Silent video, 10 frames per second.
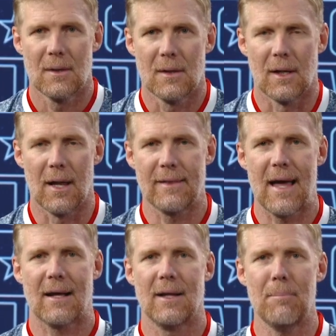You like
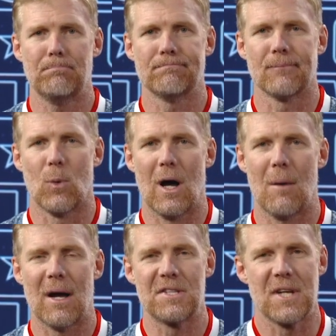that clip? Well,
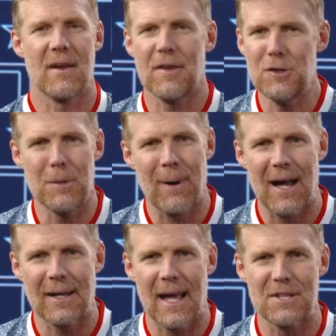my State of the Union
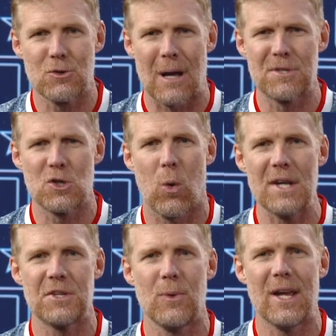podcast drops
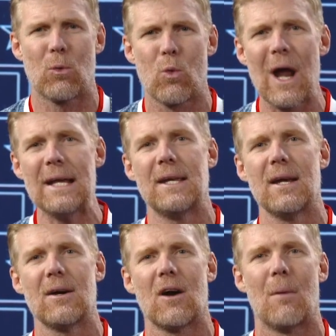twice a week right
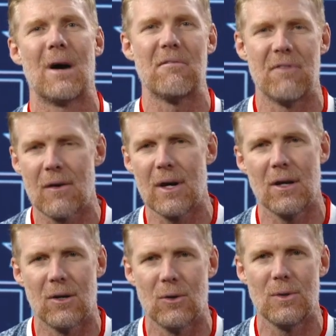here on my very
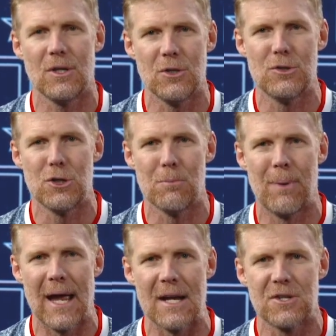own YouTube
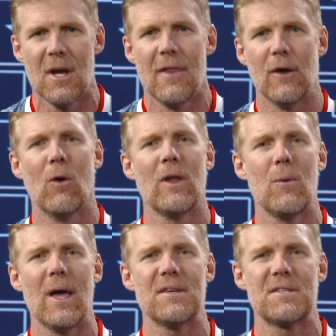page. The only
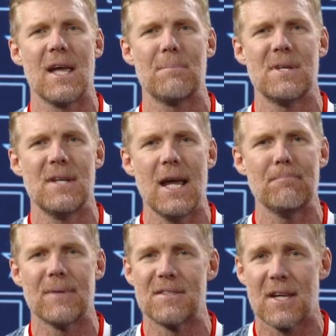way to stay up to date
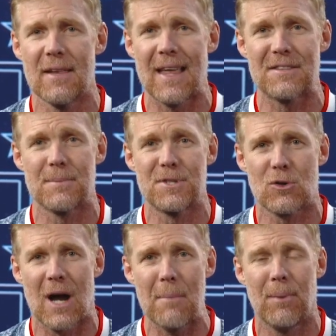is to hit that
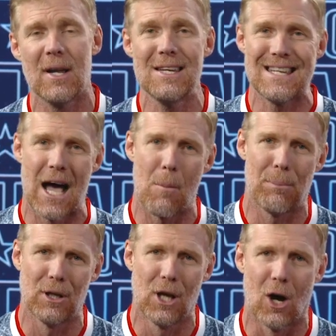subscribe button down
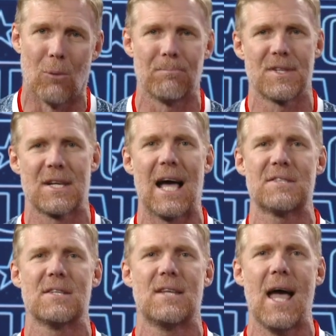below. Seize
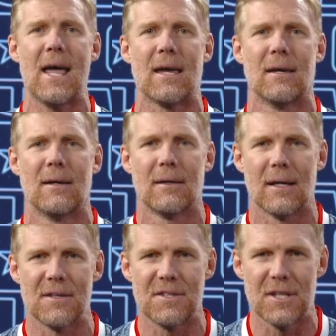the day,
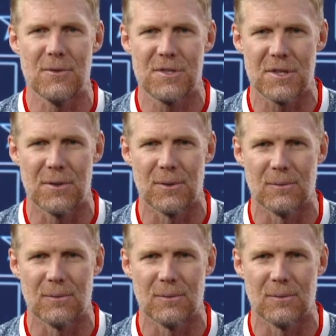and see you soon.